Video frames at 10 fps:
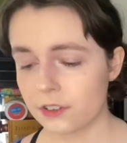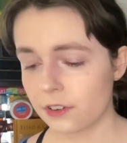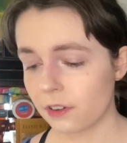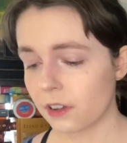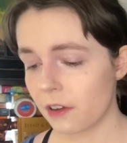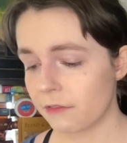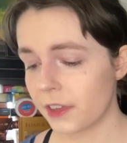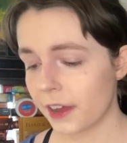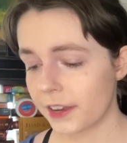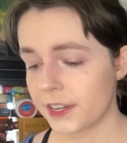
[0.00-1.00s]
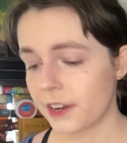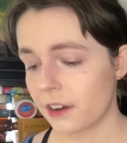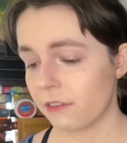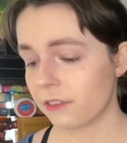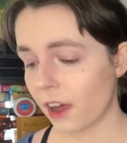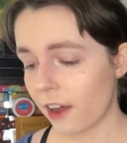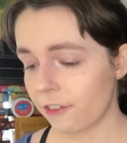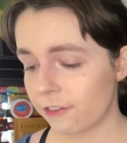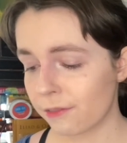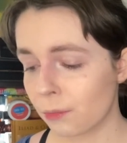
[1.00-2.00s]
Do not love the idea of
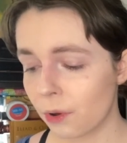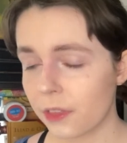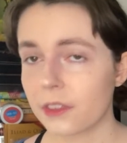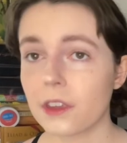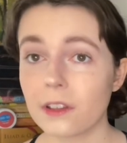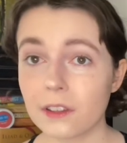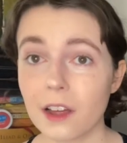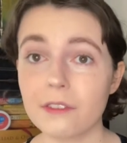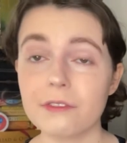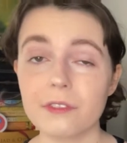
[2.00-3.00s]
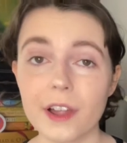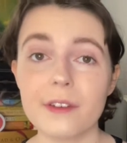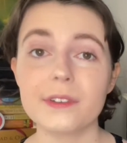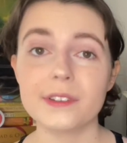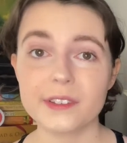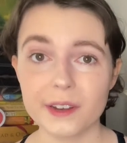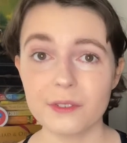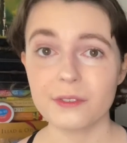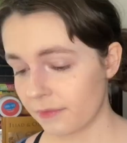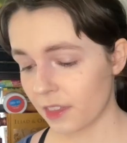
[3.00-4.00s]
life more than you love life
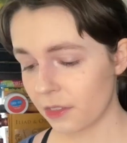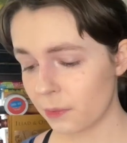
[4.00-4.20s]
itself. The